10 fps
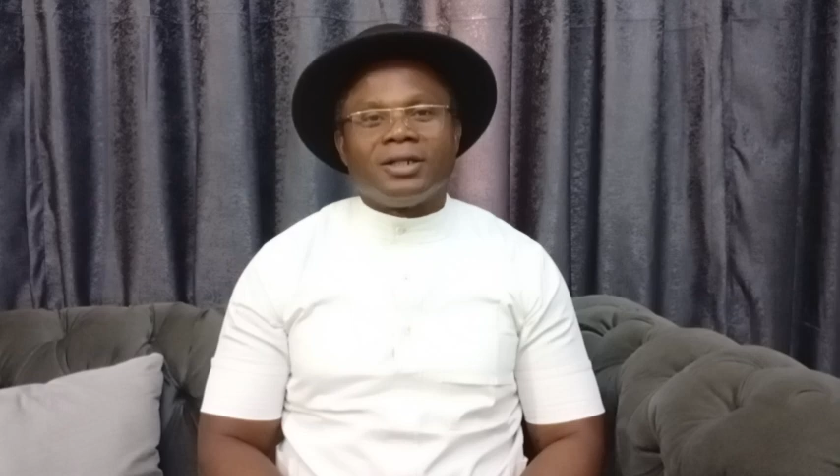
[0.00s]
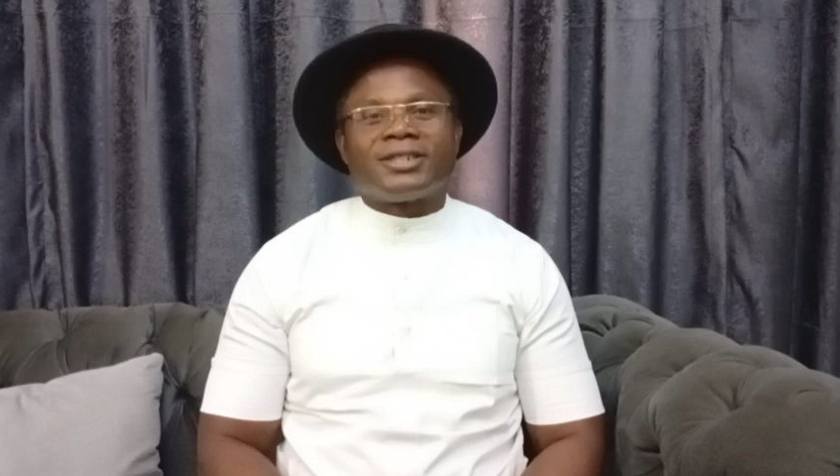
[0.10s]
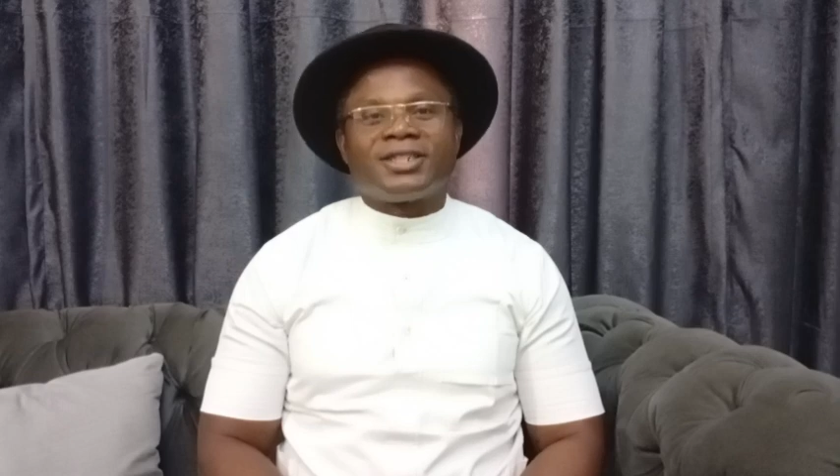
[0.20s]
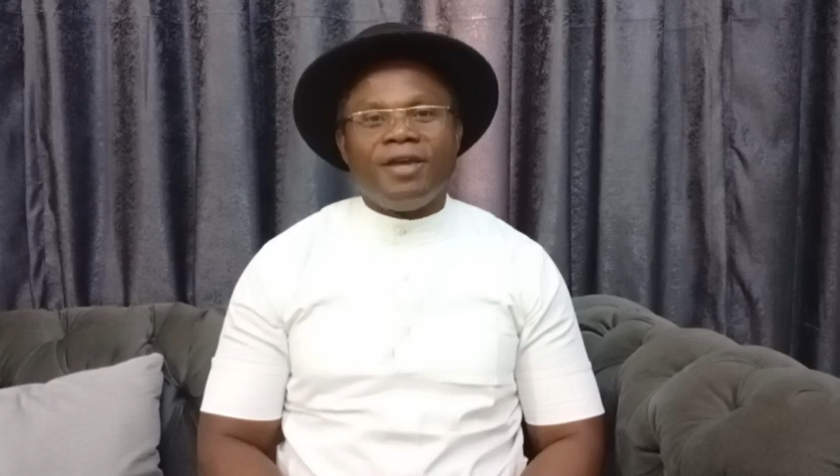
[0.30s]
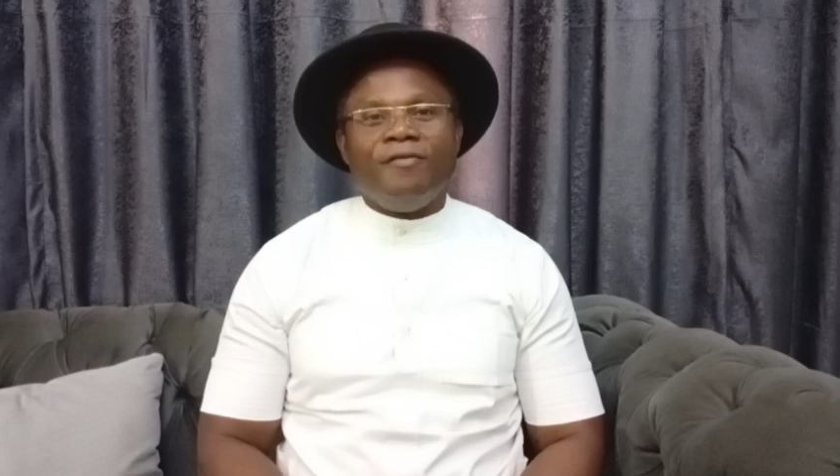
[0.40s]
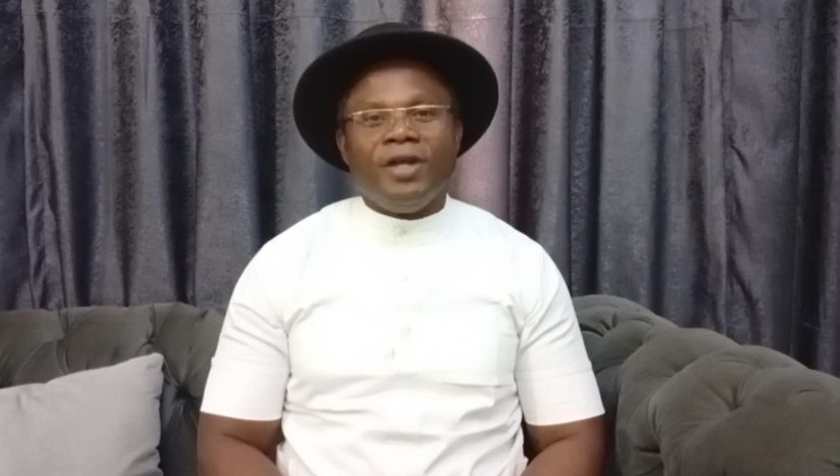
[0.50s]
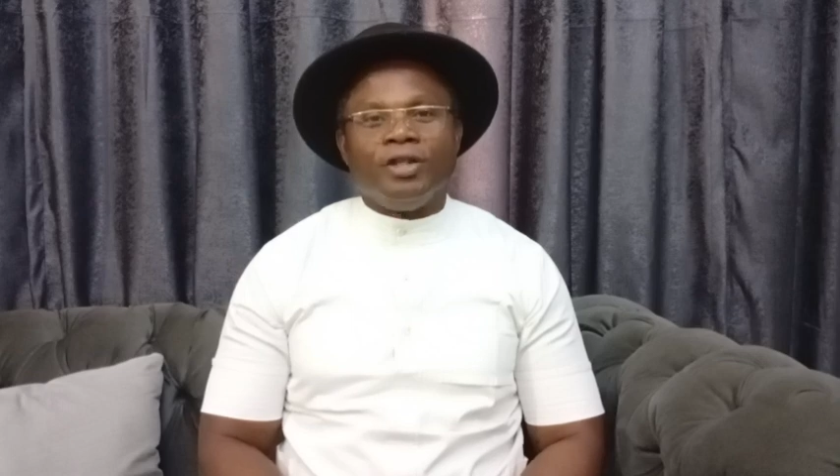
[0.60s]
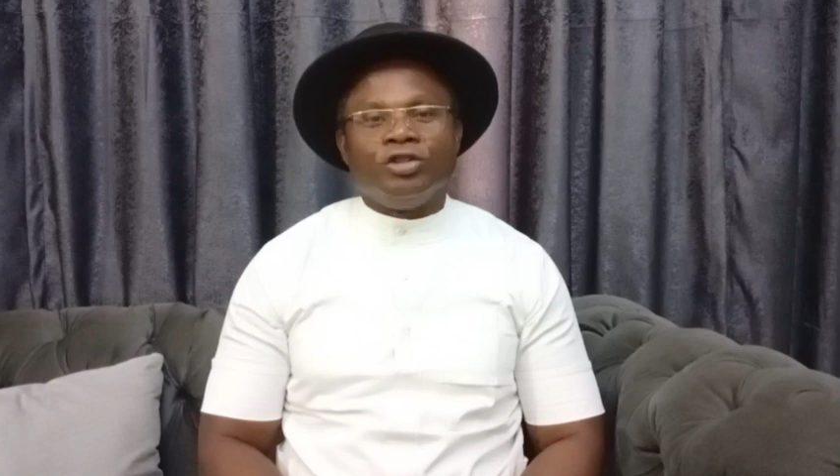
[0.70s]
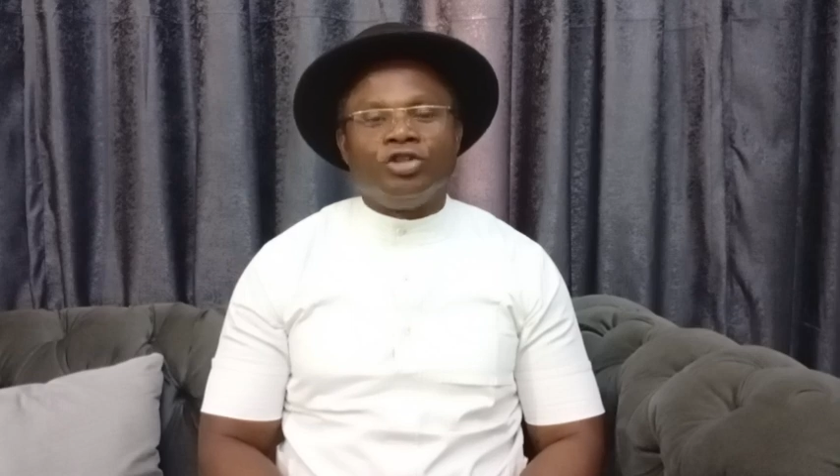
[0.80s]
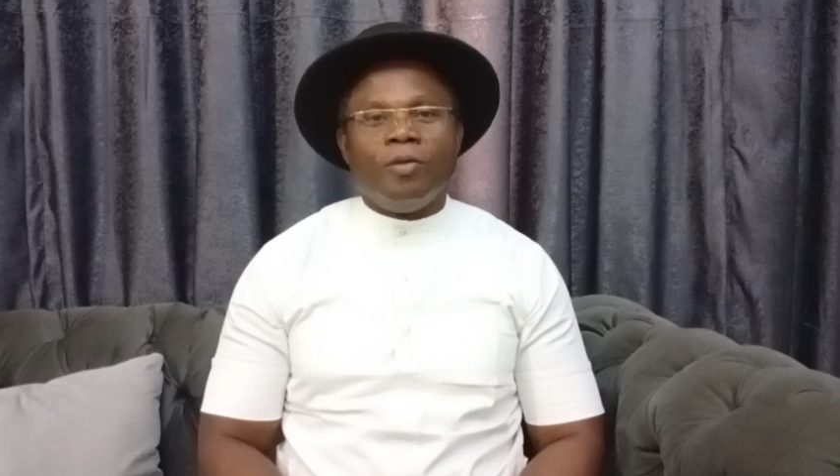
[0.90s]

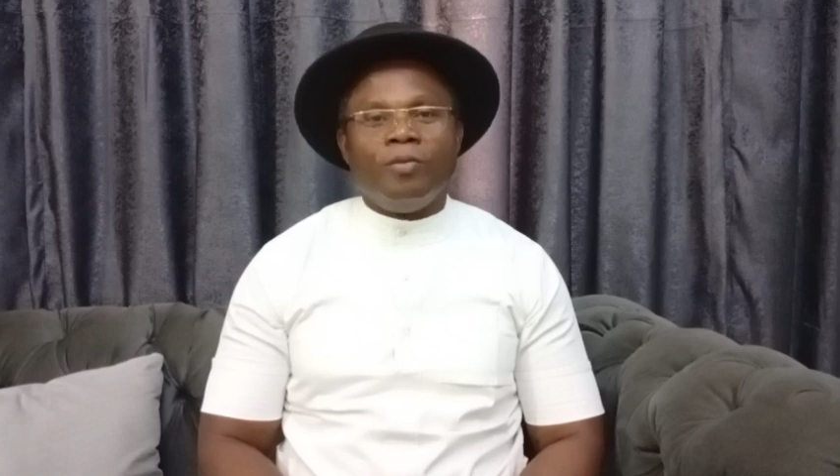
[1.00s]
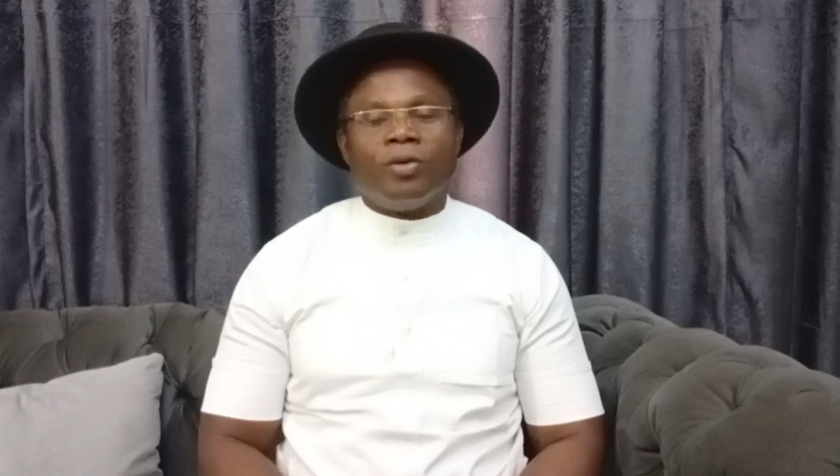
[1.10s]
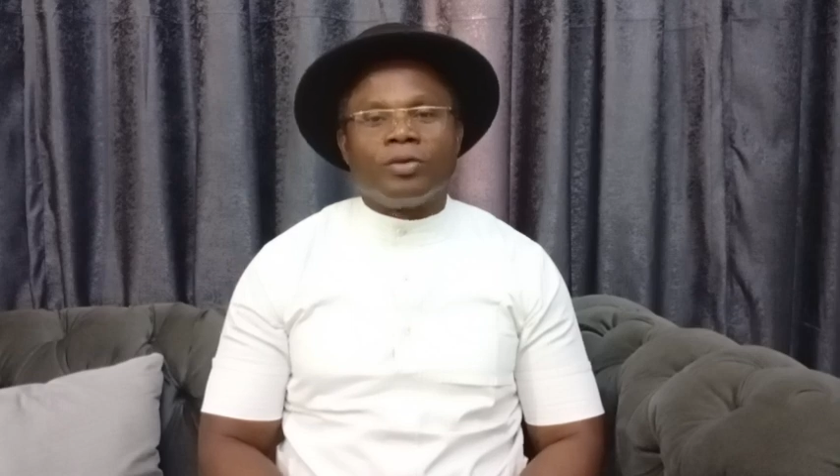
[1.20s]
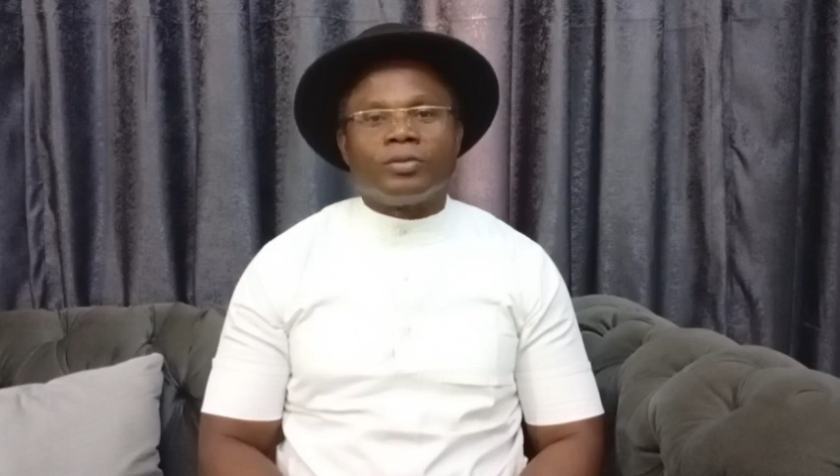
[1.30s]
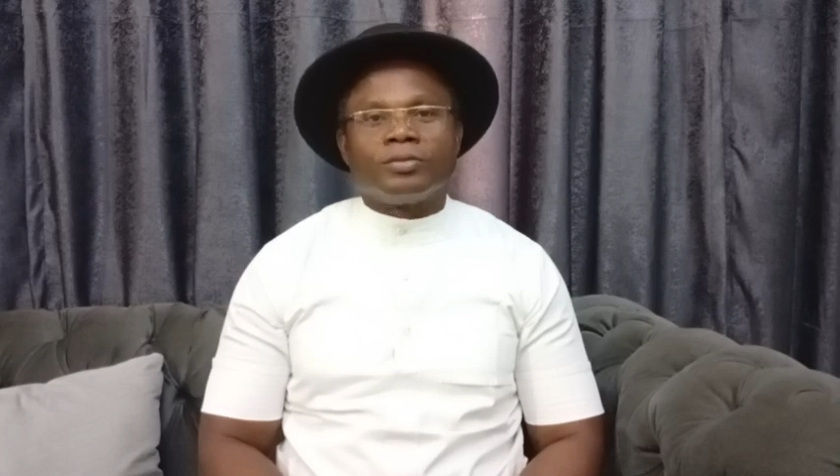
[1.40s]
Stephen Jumbo.